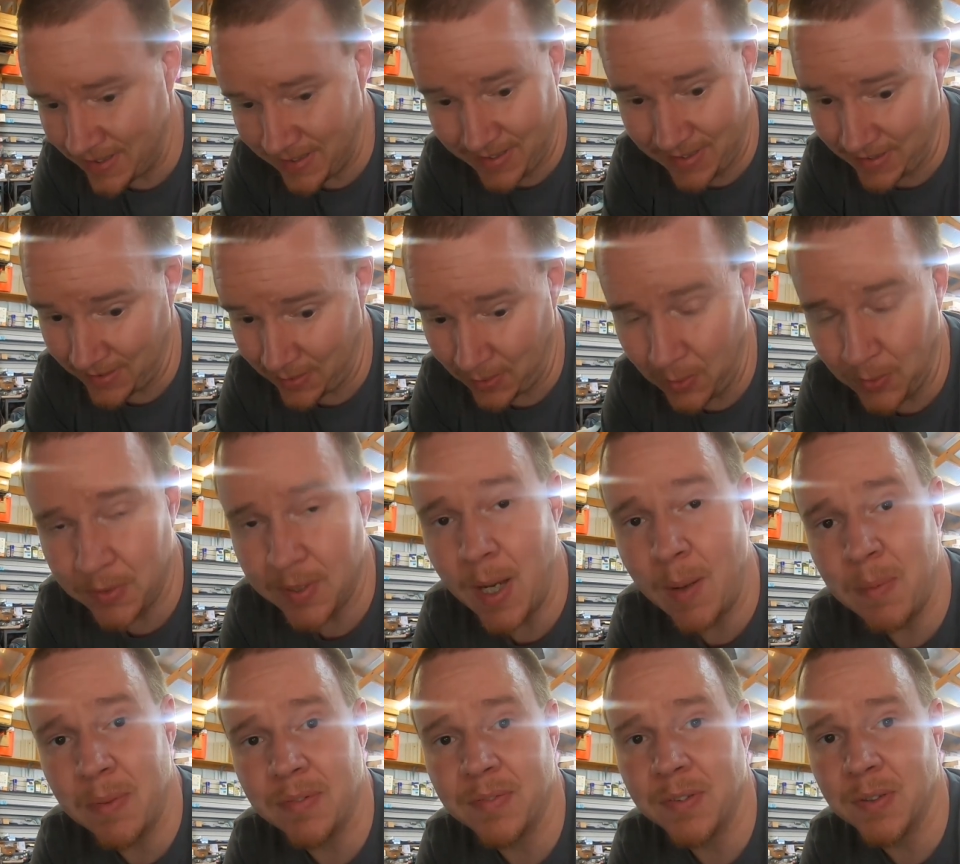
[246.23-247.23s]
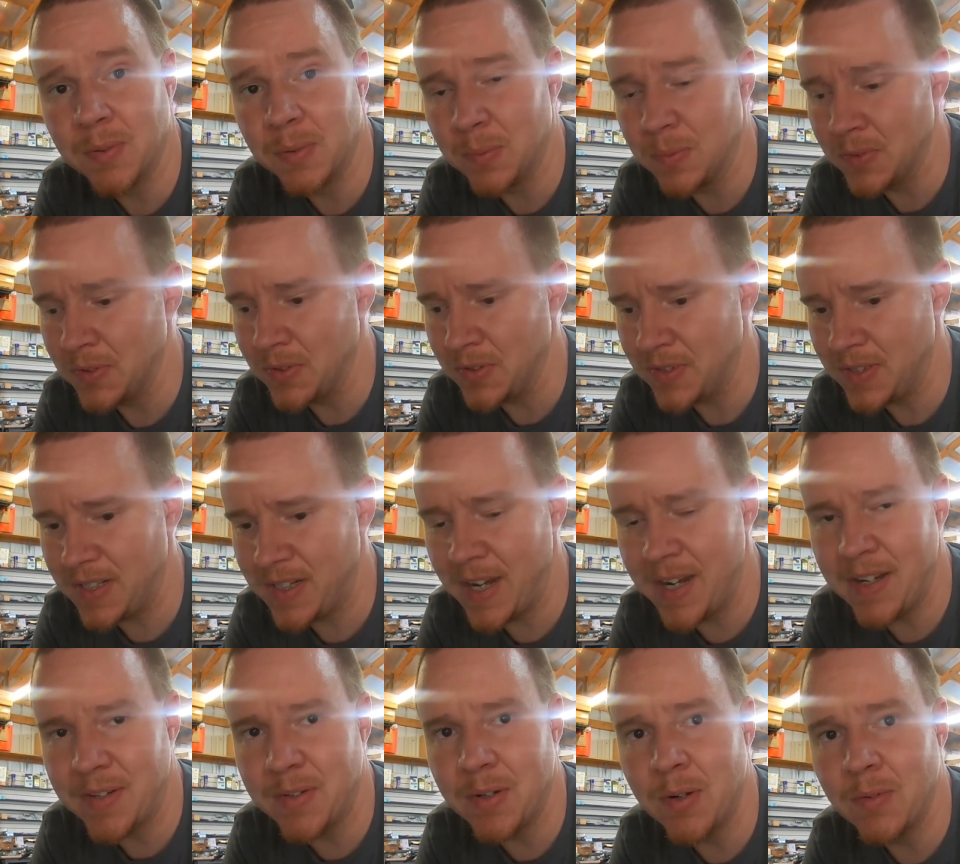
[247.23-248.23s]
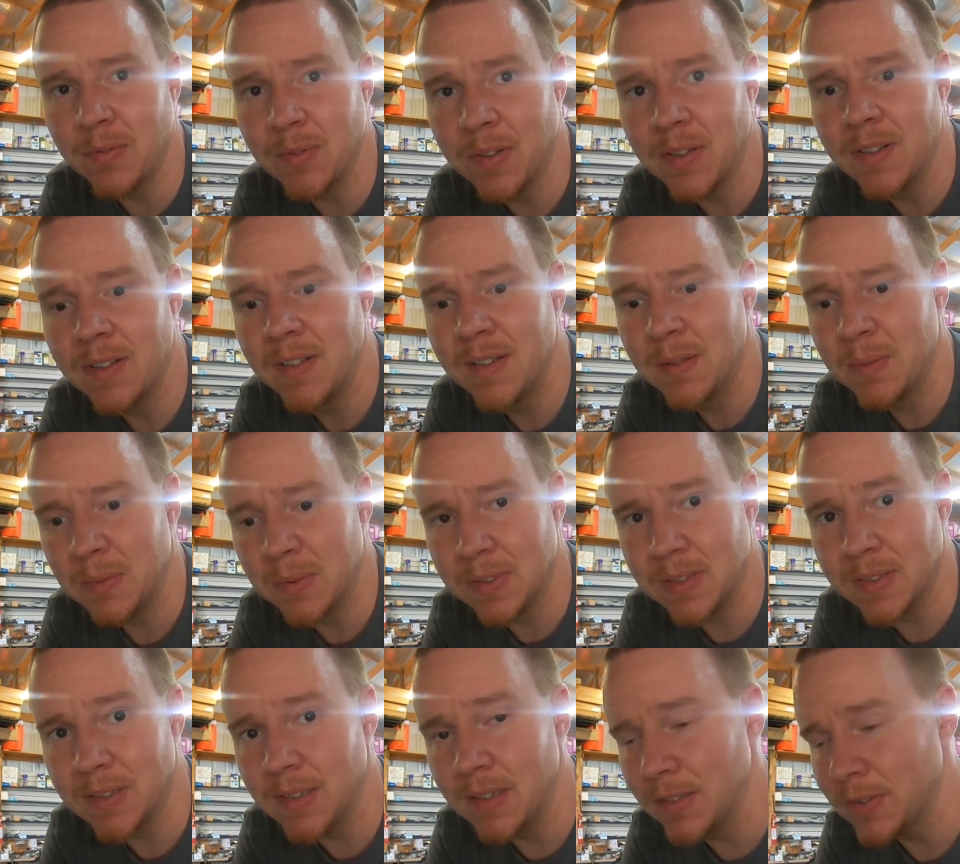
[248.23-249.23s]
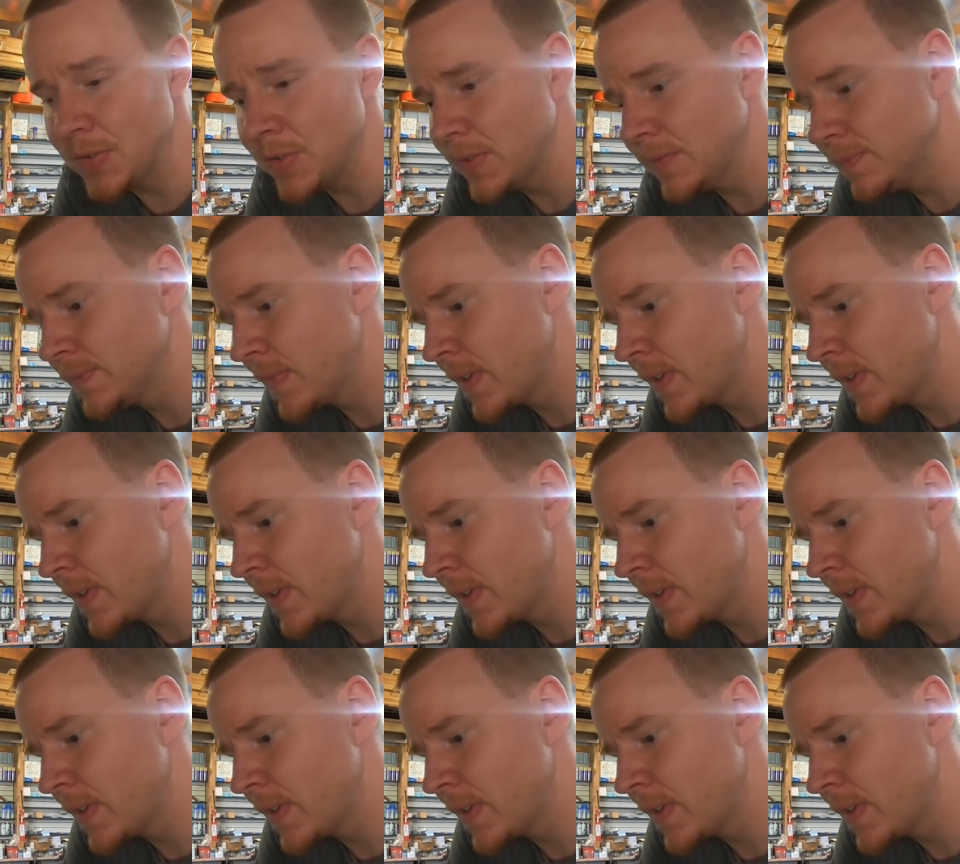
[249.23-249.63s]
The whole top of the filter was just caked over with sludge.